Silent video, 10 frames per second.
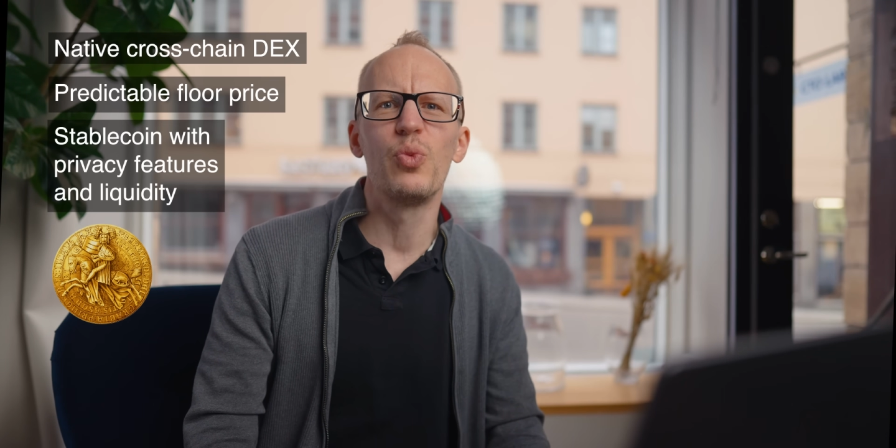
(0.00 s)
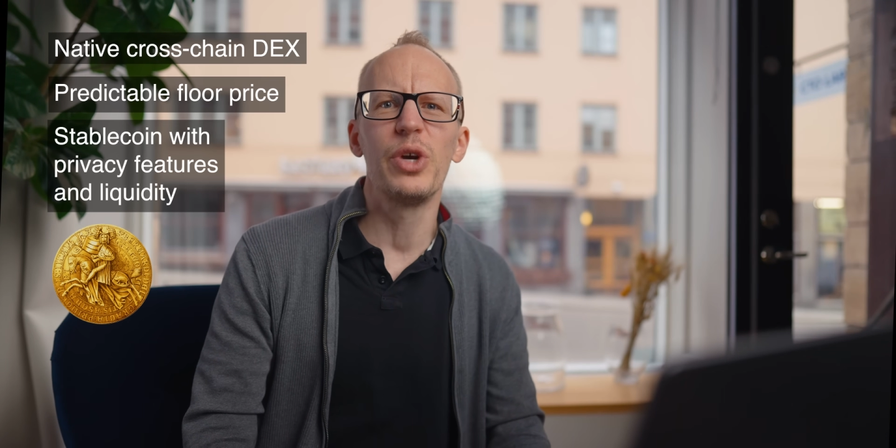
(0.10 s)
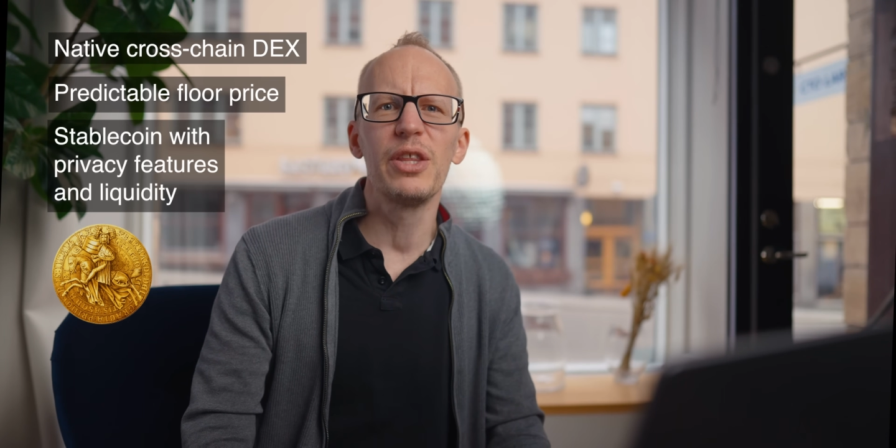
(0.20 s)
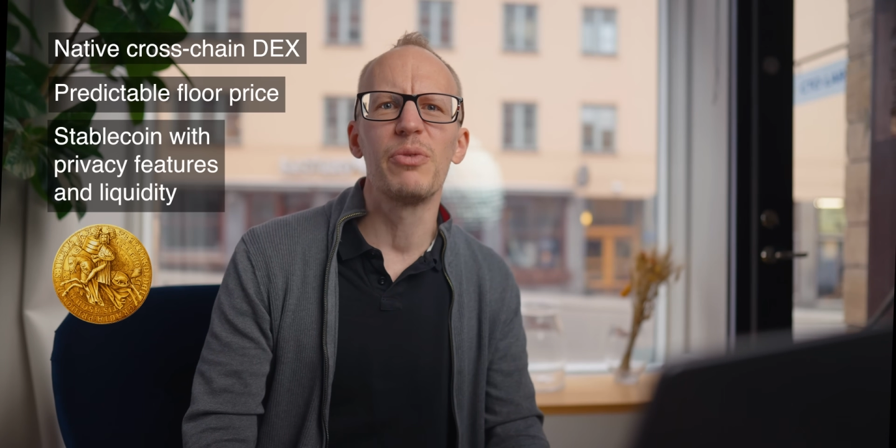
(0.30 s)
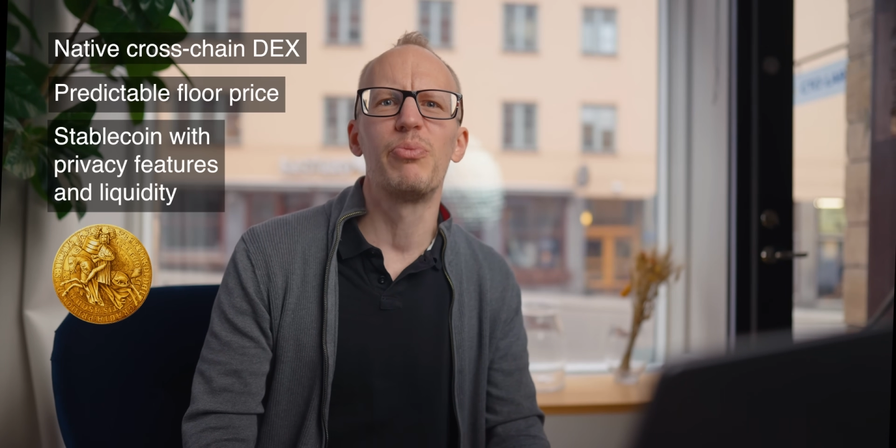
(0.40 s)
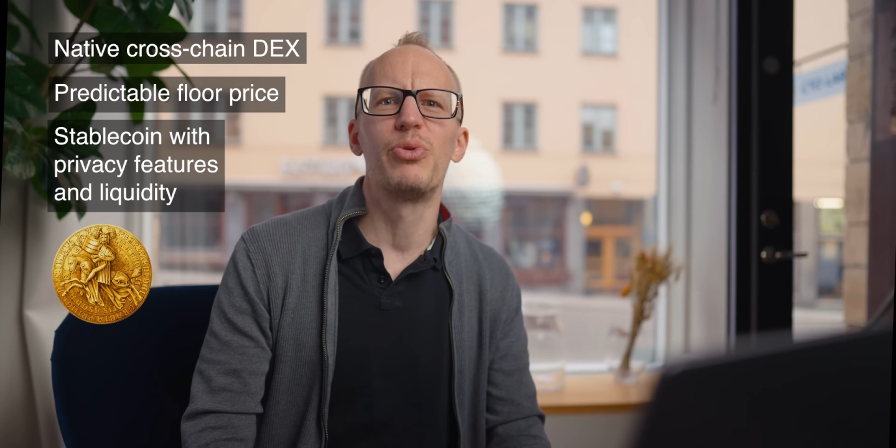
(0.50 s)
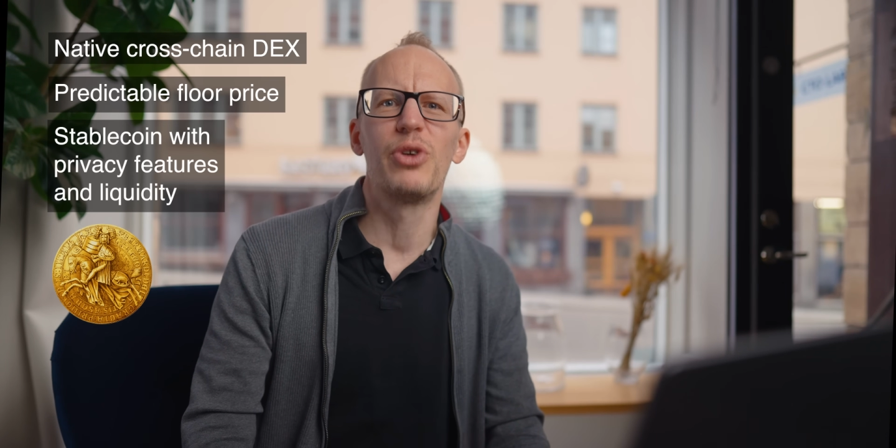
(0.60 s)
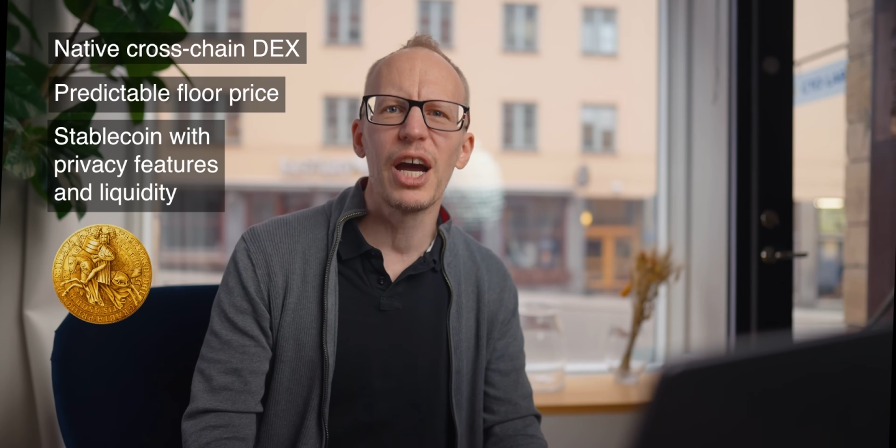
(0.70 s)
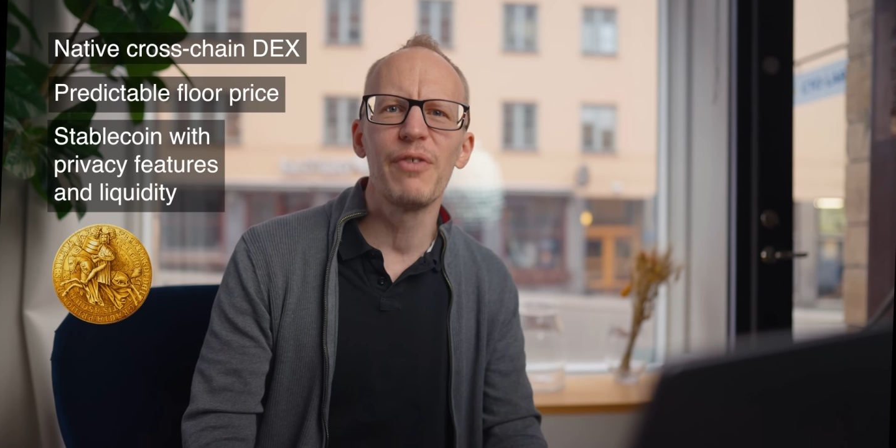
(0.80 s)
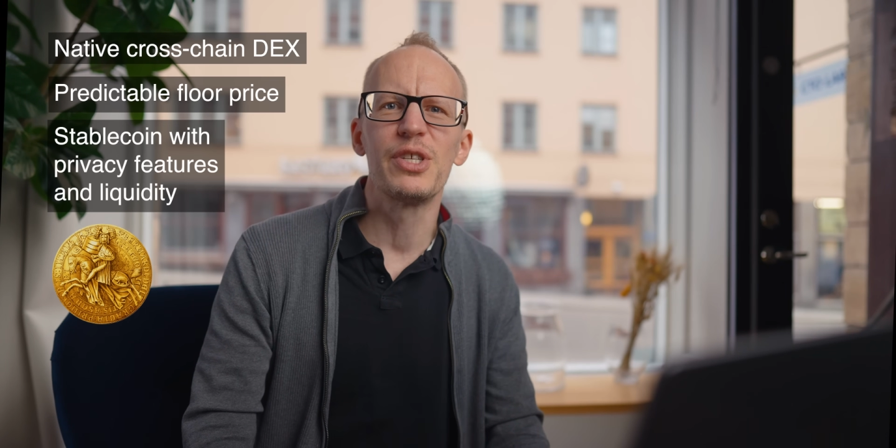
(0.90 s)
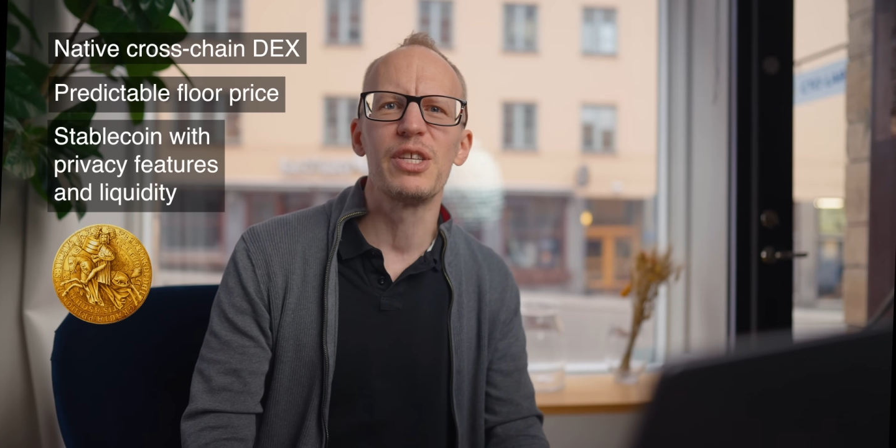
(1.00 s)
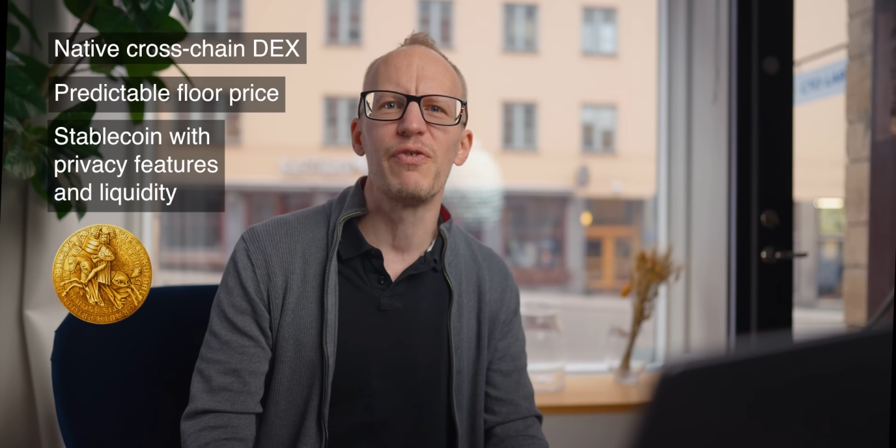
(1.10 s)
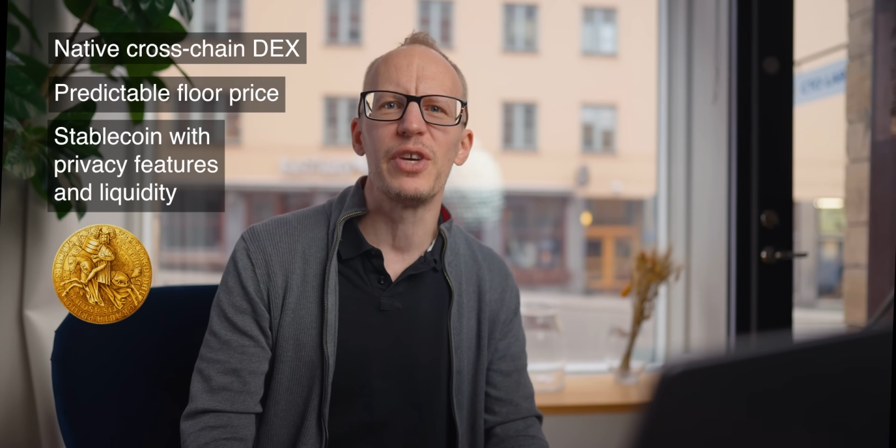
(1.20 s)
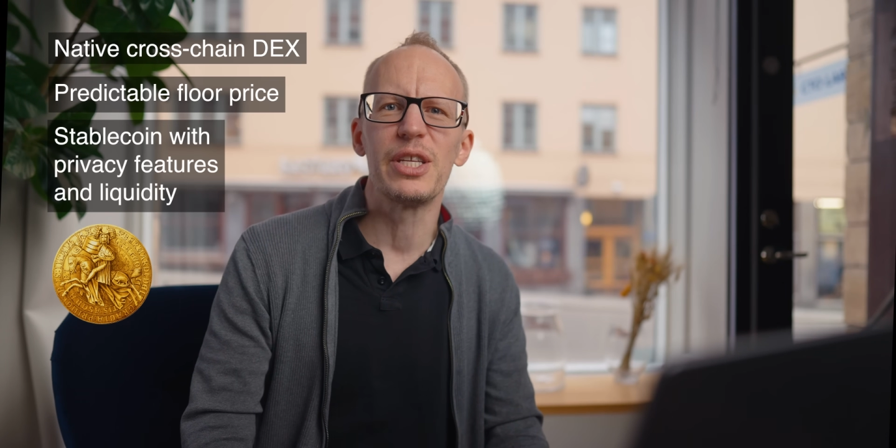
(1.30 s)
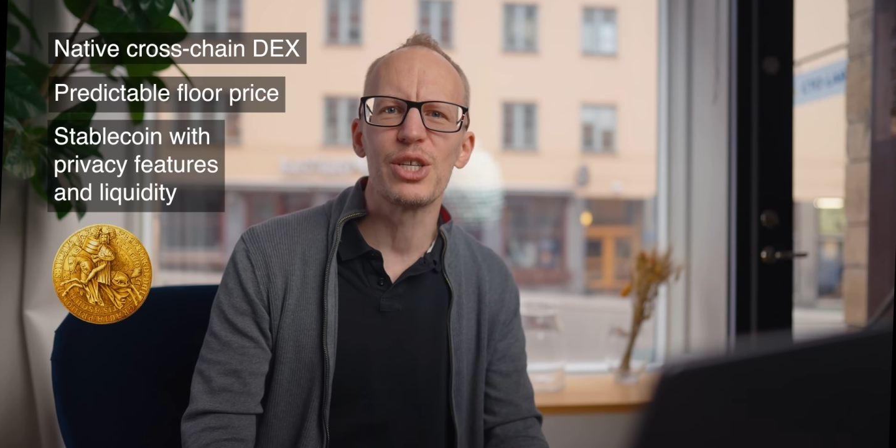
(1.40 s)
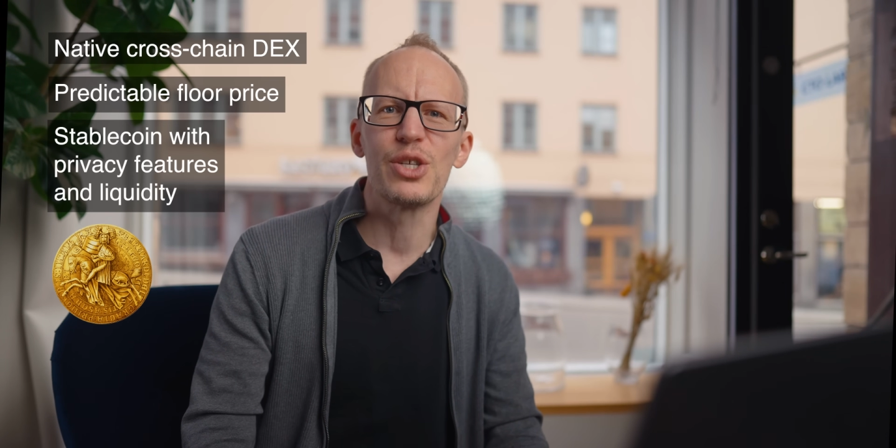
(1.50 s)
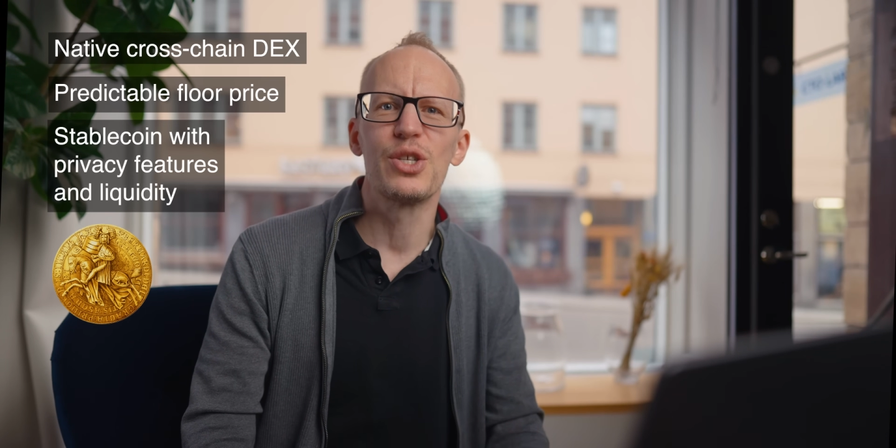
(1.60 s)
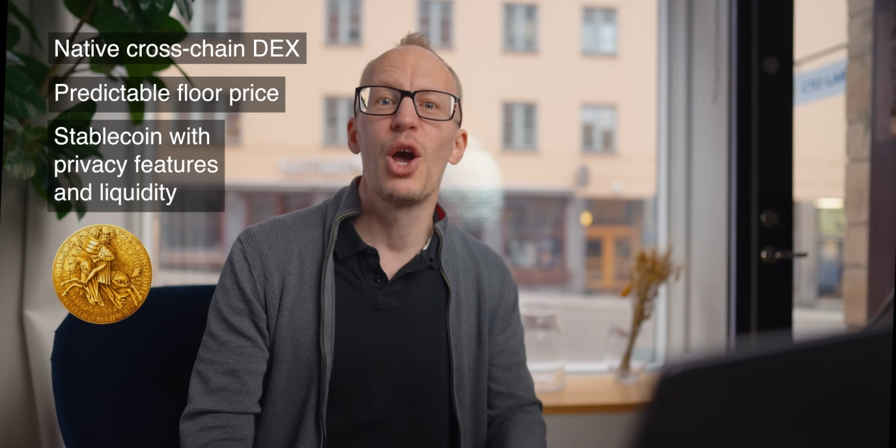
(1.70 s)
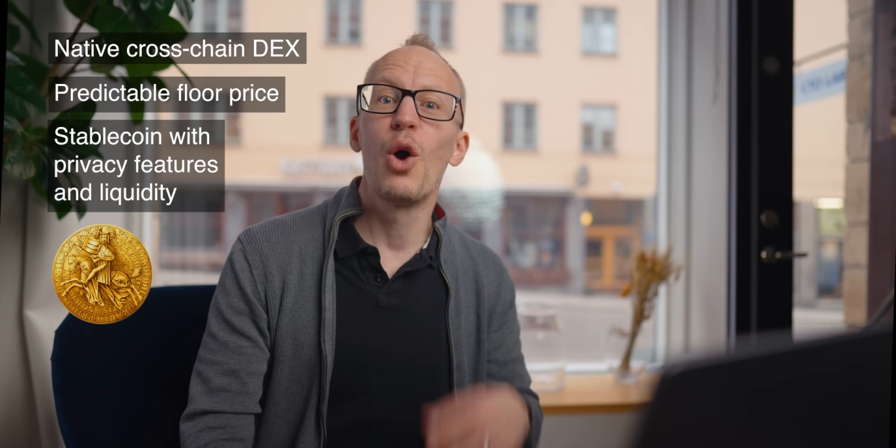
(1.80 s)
with privacy features